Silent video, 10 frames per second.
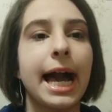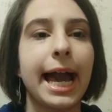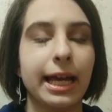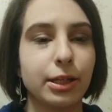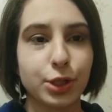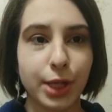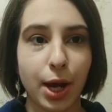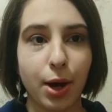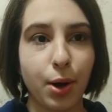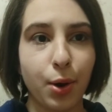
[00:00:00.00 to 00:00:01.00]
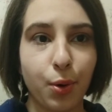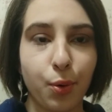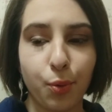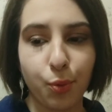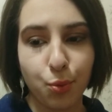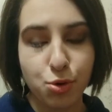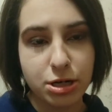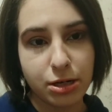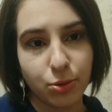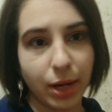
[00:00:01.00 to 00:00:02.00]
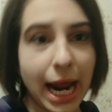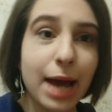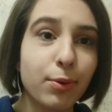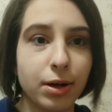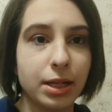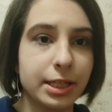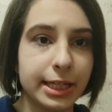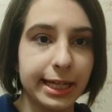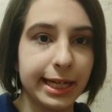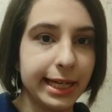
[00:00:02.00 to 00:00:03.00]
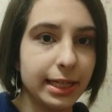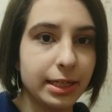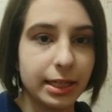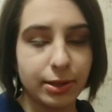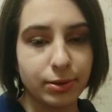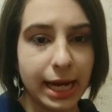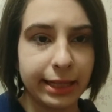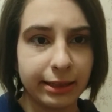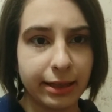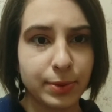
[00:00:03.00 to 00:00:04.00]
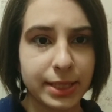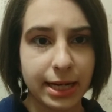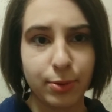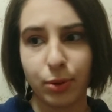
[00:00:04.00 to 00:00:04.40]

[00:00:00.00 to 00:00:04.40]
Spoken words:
And so, what I wanted, the Rylan lipstick,